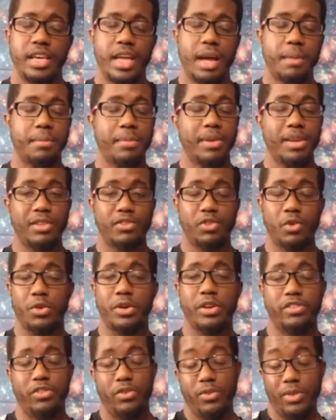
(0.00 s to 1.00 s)
I mean,
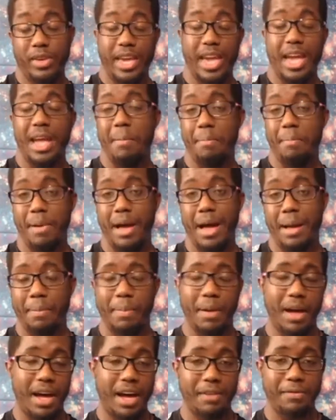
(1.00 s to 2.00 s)
Taurus, you can
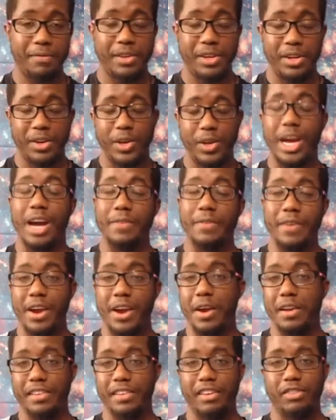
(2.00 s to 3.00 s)
pop off. You know, you have
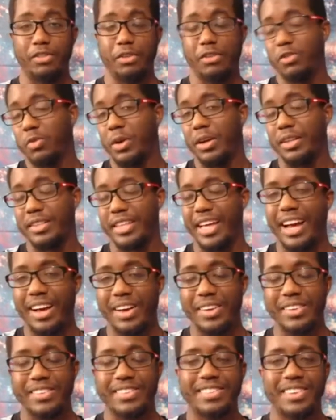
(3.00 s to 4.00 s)
Aries as your 12th
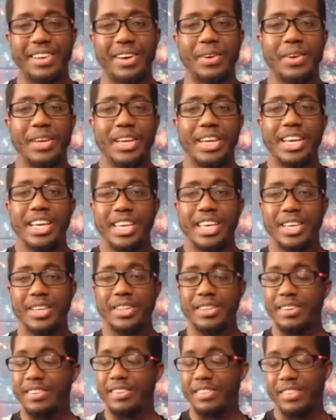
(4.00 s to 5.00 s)
house, so
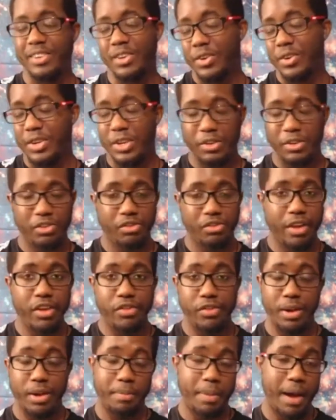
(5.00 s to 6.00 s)
you just, you're no
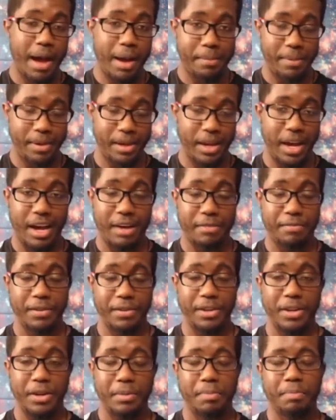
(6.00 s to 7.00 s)
stranger to popping off,
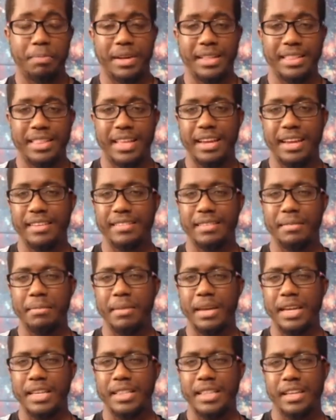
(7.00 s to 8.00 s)
you know. But that doesn't
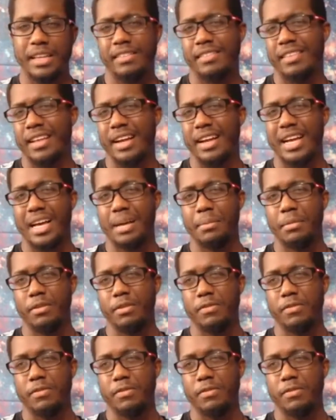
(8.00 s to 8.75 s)
mean that it's not coming